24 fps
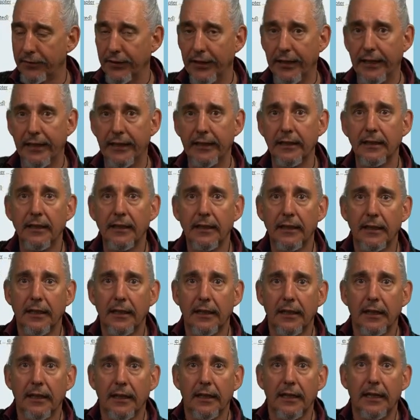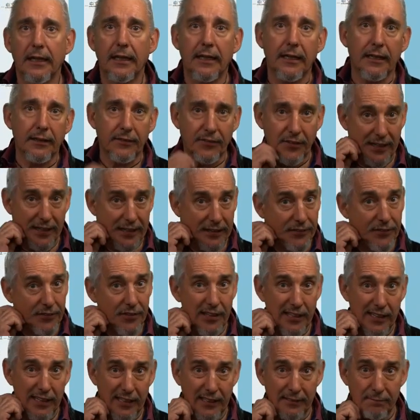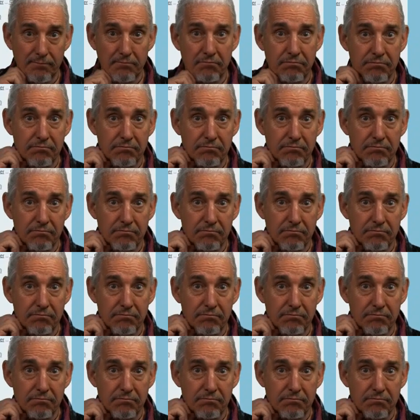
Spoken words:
the text here,